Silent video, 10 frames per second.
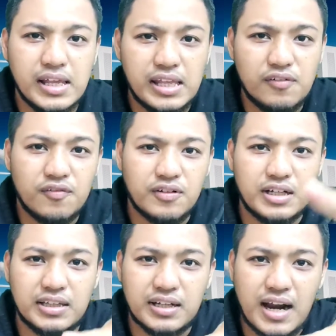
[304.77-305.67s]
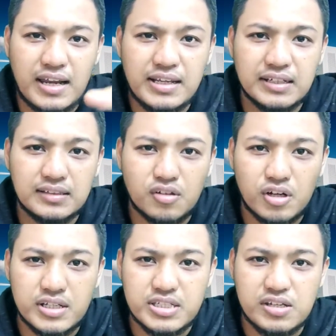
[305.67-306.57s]
If the triangle not
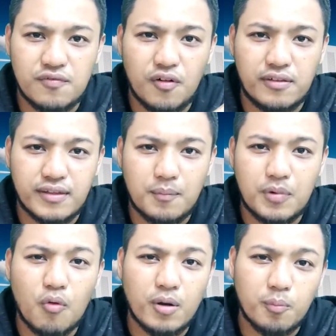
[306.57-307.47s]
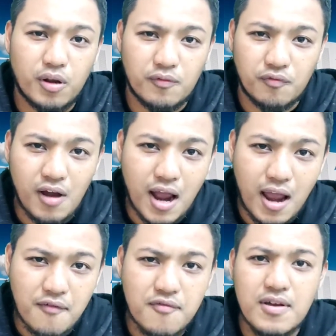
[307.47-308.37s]
achieve, for example
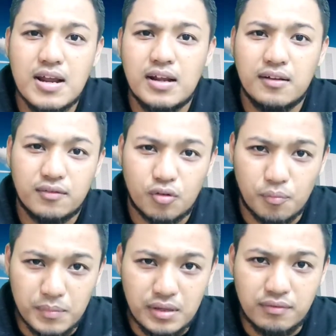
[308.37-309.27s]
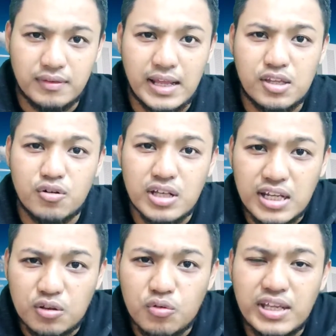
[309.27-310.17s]
1.5, so means that you
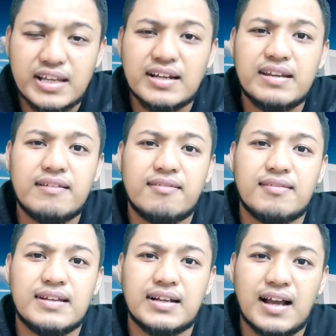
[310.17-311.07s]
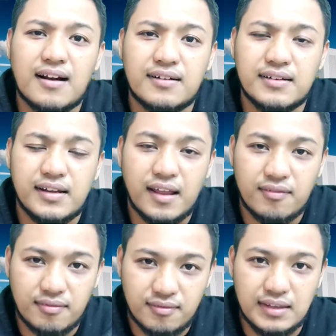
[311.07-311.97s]
need to increase the current
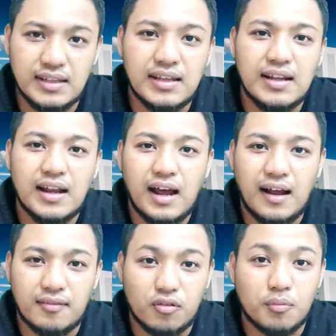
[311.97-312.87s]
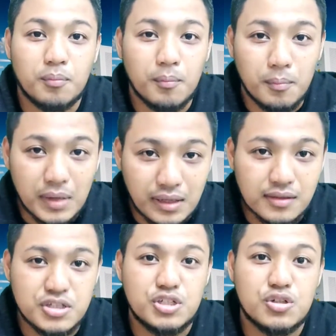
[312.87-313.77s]
density. So make
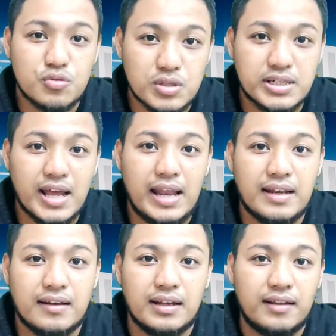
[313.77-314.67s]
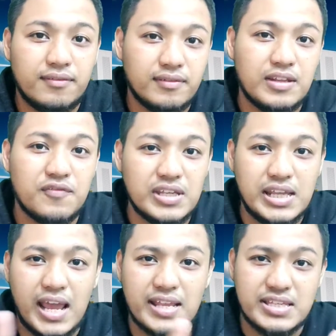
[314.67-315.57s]
sure that
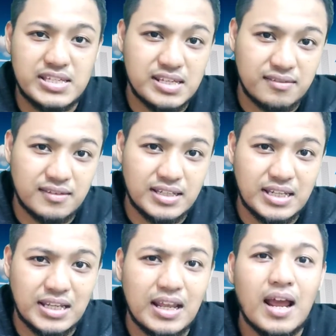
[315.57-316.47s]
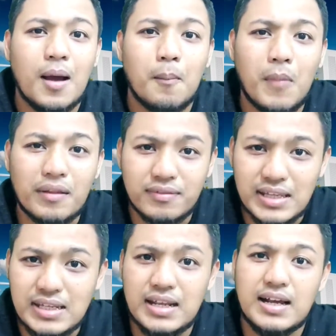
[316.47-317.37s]
CV and GCD must
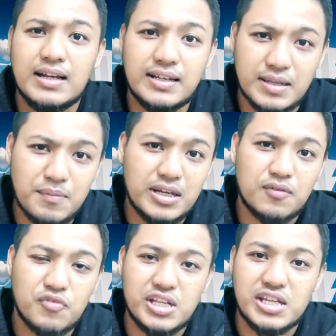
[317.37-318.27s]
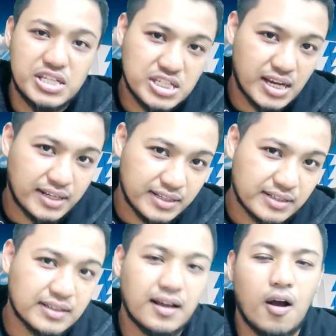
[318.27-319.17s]
in agreement with each other.
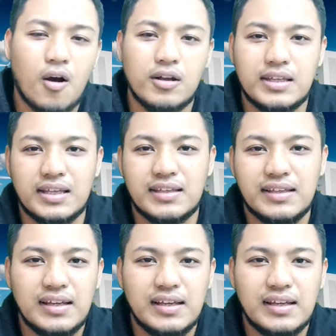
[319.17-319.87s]
Okay,